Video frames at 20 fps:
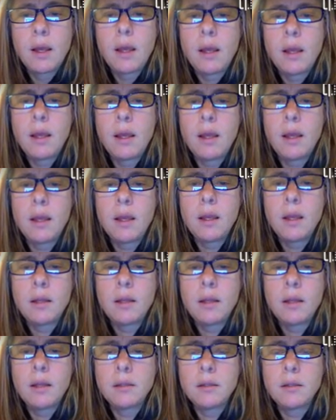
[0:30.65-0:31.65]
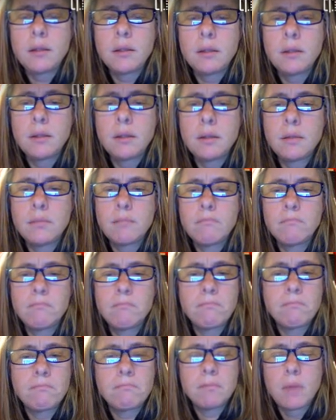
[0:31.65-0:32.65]
And
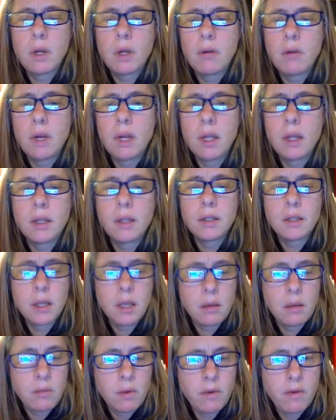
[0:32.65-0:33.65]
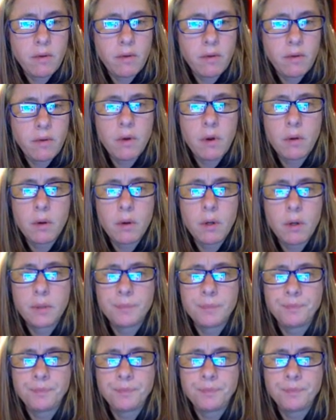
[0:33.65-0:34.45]
all right, let's keep moving forward.